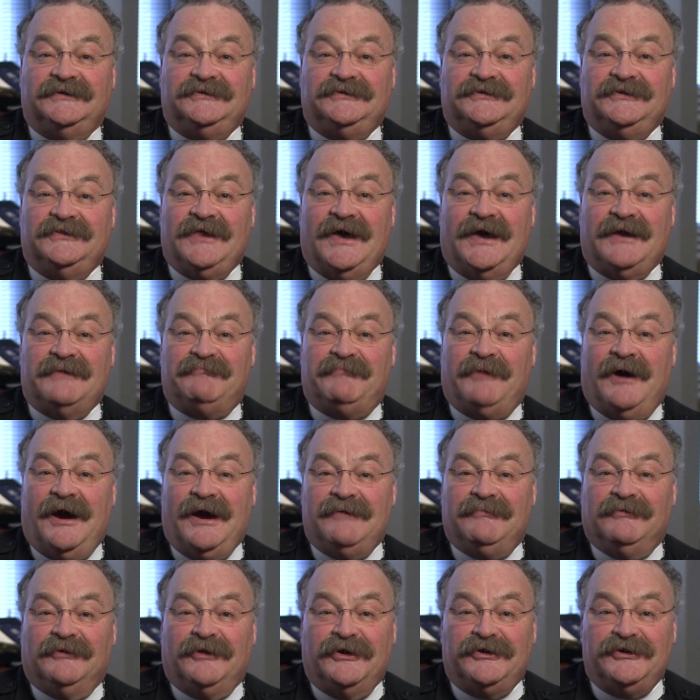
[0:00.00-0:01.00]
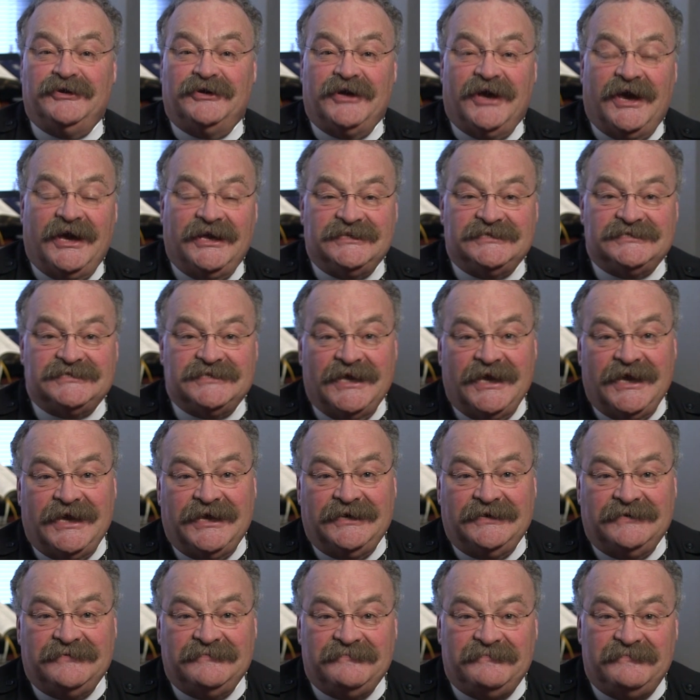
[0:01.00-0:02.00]
to that Bible on your
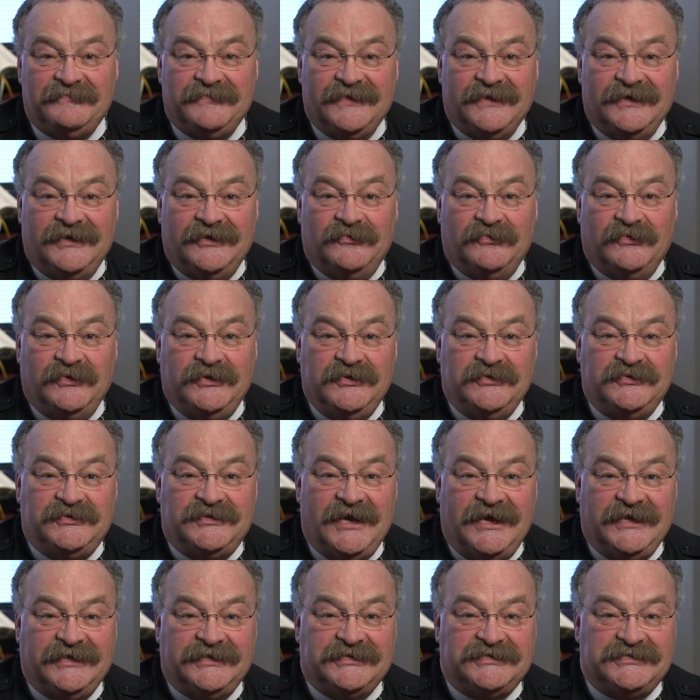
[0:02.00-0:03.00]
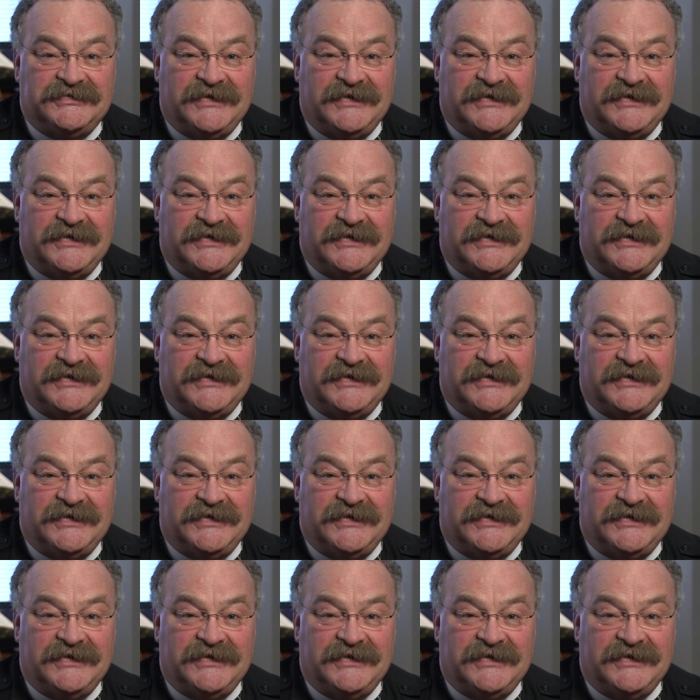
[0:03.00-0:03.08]
nightstand. Will you take the